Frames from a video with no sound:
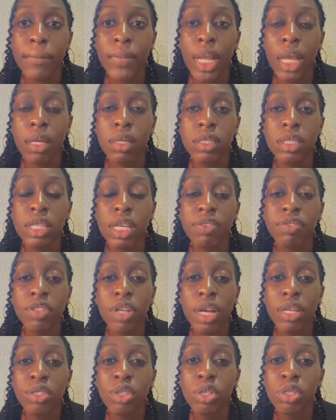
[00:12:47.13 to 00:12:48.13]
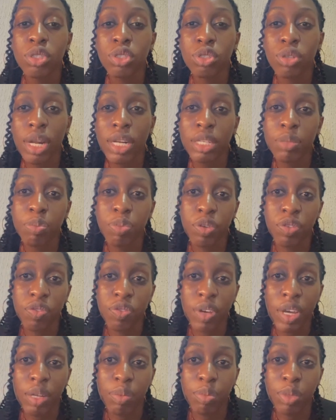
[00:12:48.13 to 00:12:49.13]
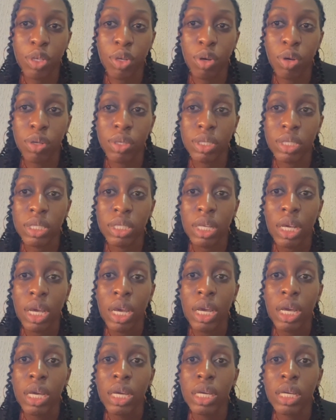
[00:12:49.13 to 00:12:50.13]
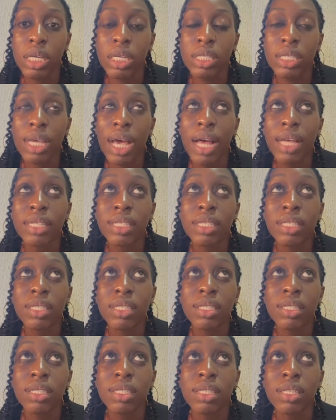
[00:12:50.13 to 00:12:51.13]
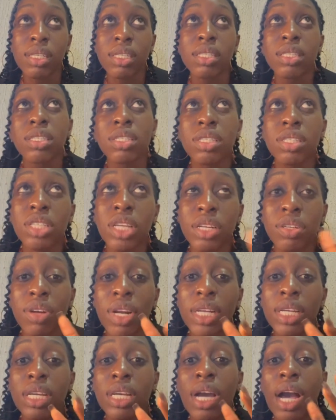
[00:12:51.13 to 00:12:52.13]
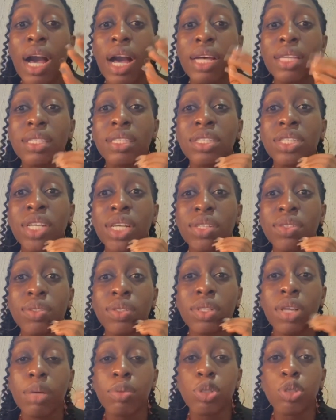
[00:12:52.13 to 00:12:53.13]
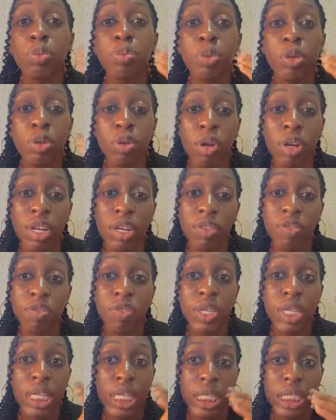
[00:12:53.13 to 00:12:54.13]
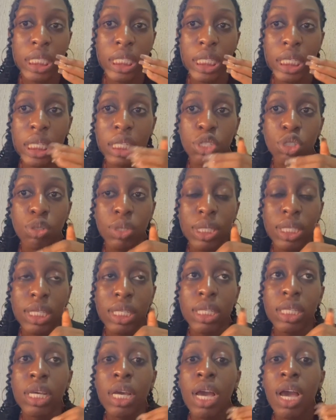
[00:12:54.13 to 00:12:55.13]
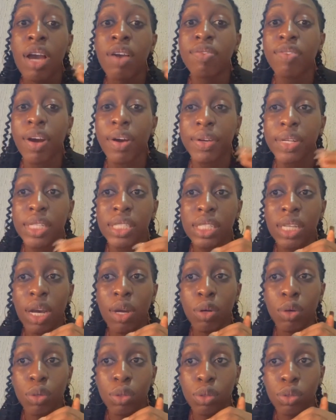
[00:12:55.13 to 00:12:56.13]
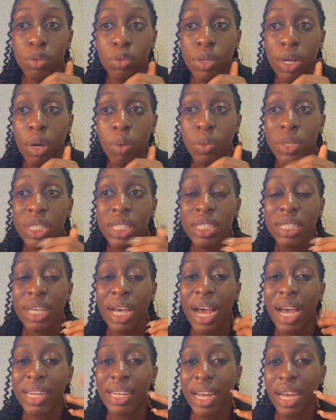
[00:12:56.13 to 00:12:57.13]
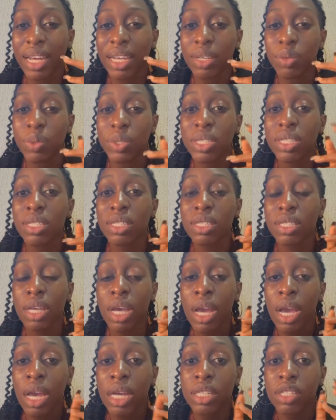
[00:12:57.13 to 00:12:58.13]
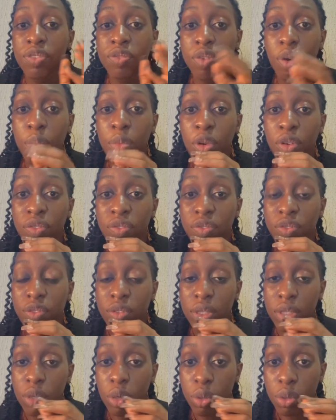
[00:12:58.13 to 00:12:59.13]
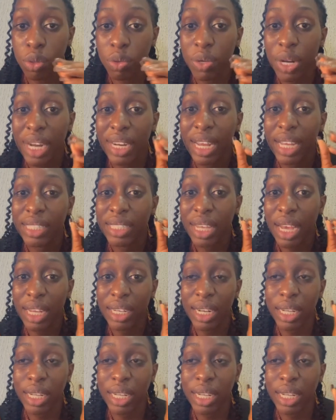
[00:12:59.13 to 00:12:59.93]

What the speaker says: ceftriaxone is usually preferred because it generally has superior efficacy in treating pharyngeal gonorrhea, which is the form of gonorrhea that is harder